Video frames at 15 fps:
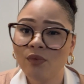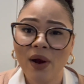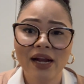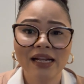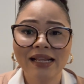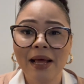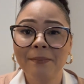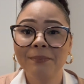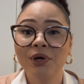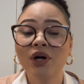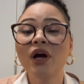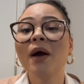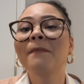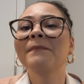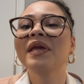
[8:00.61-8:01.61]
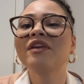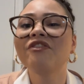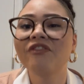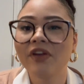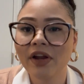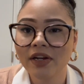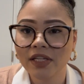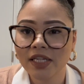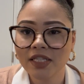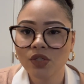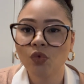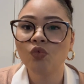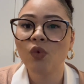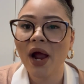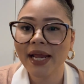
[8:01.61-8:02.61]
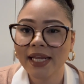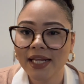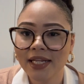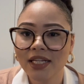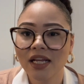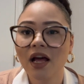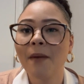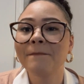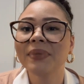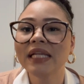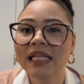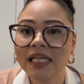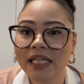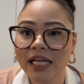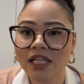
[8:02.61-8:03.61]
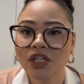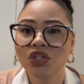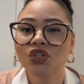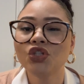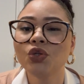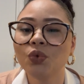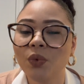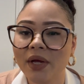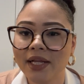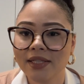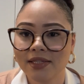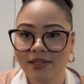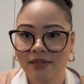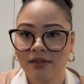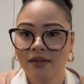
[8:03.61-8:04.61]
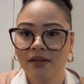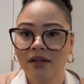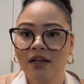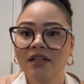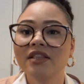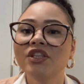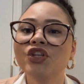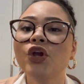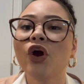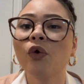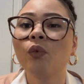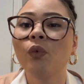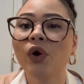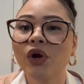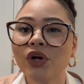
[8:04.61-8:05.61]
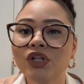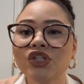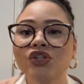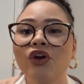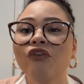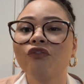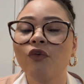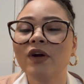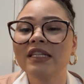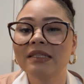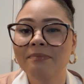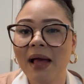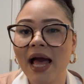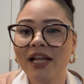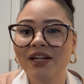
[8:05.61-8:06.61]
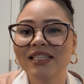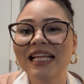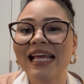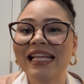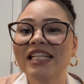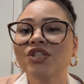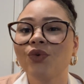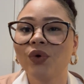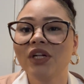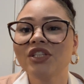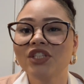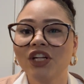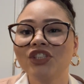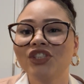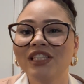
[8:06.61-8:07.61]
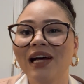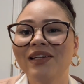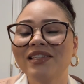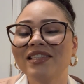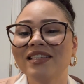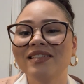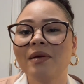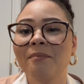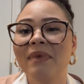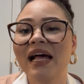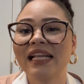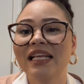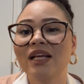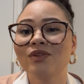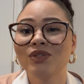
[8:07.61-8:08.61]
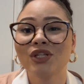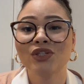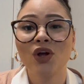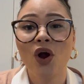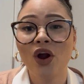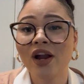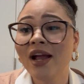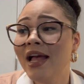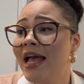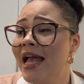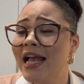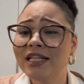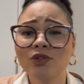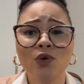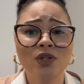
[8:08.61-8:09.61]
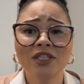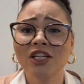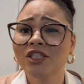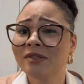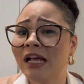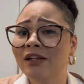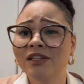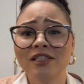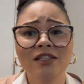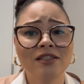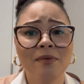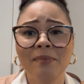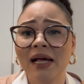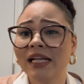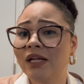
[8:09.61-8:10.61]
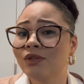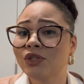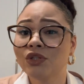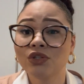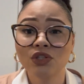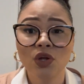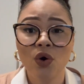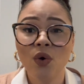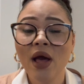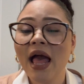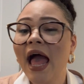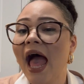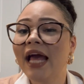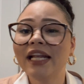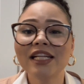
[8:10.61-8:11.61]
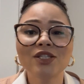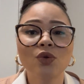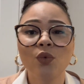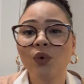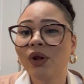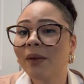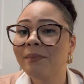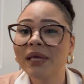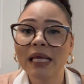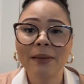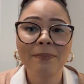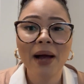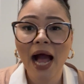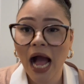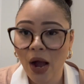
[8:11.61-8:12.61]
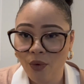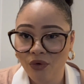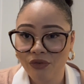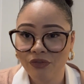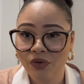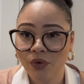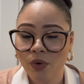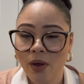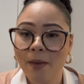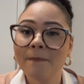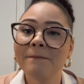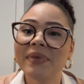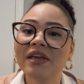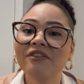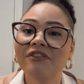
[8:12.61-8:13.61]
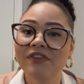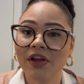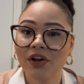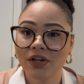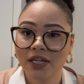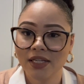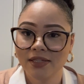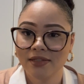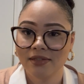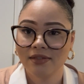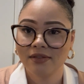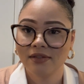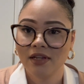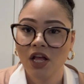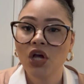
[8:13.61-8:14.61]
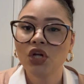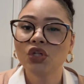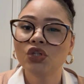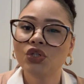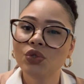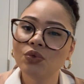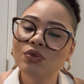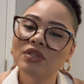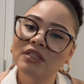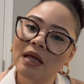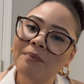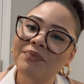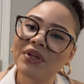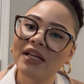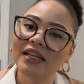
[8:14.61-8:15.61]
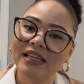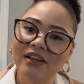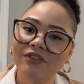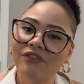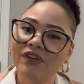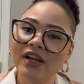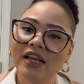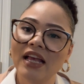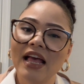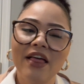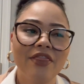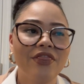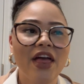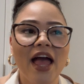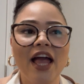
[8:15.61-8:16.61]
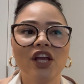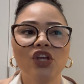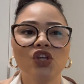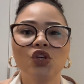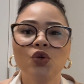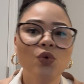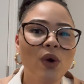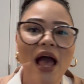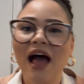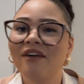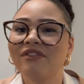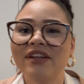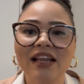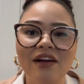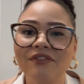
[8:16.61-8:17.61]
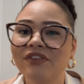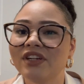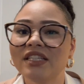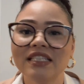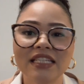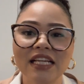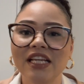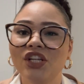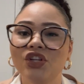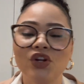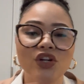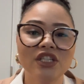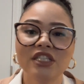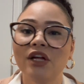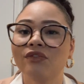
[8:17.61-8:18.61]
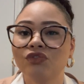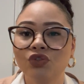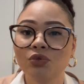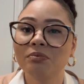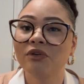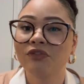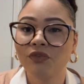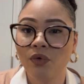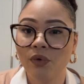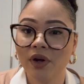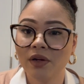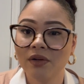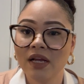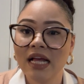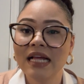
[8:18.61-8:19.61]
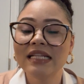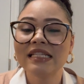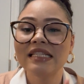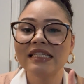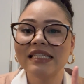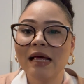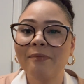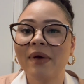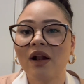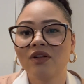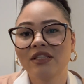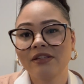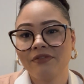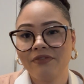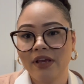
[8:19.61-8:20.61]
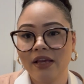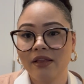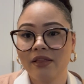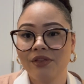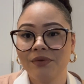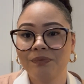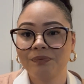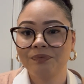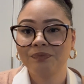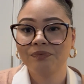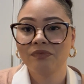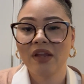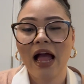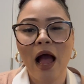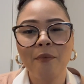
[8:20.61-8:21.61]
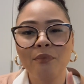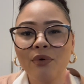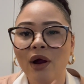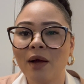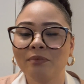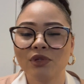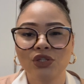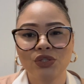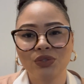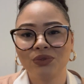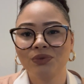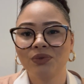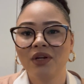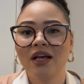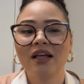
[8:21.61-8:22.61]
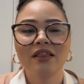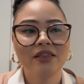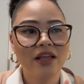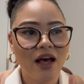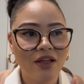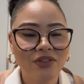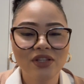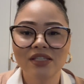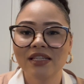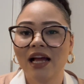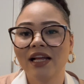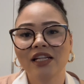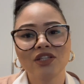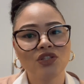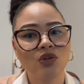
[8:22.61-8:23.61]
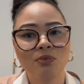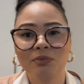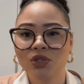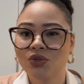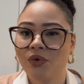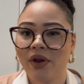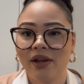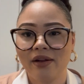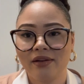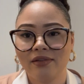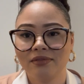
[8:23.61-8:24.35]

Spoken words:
that book? Be fearless. Write it. Complete it. Do it. Your words, your voice matters, and it's going to touch down into somebody else's heart. It's going to touch down into somebody else's soul, and it's going to be powerful. Be fearless. Do something different that you have never seen yourself do before. Step out onto faith. I promise you, the other side is so much greater.